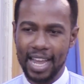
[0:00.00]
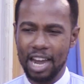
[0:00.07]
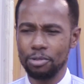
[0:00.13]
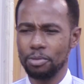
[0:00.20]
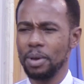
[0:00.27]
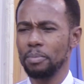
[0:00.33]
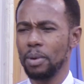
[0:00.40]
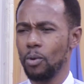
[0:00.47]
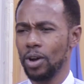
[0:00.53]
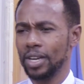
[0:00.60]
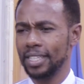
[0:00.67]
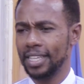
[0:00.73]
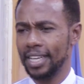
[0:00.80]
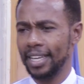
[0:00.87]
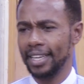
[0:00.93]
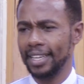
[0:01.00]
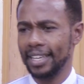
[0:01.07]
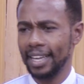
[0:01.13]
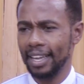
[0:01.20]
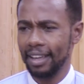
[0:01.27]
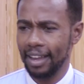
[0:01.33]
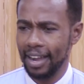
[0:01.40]
I remember one day
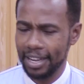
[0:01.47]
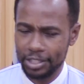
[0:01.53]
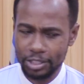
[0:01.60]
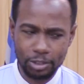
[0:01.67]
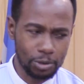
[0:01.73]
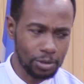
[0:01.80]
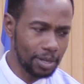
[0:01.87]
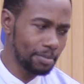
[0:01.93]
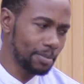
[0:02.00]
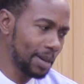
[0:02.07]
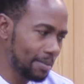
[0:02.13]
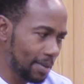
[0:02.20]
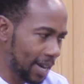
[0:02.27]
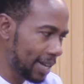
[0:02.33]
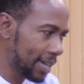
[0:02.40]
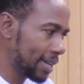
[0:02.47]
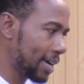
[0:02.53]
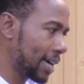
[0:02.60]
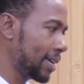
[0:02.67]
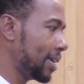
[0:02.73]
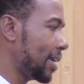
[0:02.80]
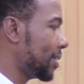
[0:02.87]
I
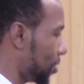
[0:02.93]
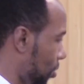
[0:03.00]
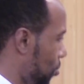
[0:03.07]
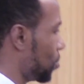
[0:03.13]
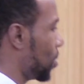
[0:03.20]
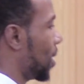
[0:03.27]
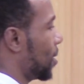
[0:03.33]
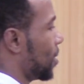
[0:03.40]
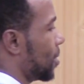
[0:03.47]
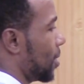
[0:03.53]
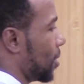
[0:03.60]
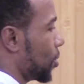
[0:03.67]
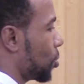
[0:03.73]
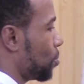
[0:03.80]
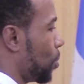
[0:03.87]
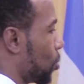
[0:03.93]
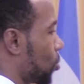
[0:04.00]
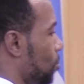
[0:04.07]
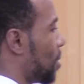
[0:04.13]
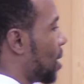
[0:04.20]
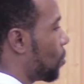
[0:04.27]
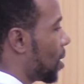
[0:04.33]
stood and spoke
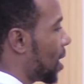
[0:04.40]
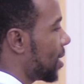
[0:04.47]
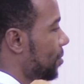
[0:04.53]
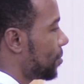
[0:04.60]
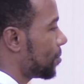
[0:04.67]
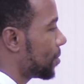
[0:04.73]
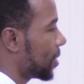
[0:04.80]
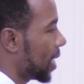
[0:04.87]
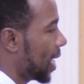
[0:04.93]
to my wife.